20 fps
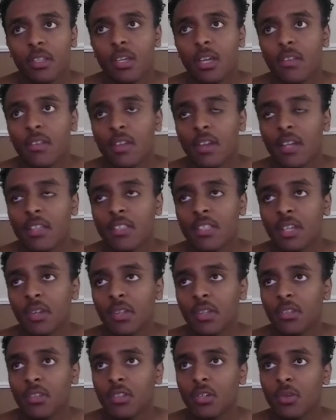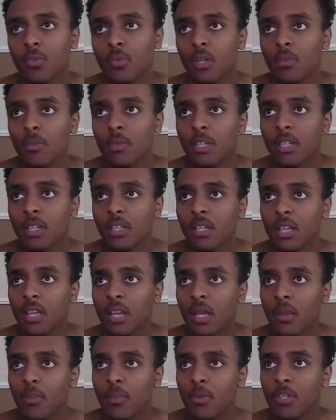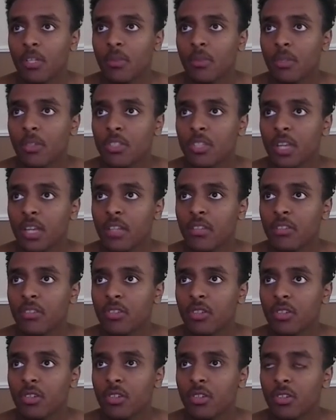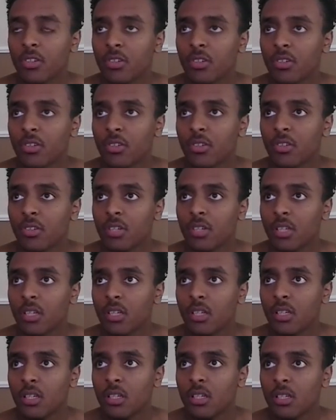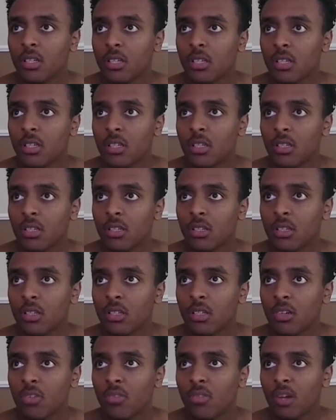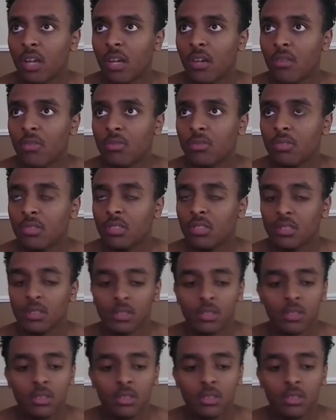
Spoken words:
And then I scaled down to the 1 minute and I pretty much entered around,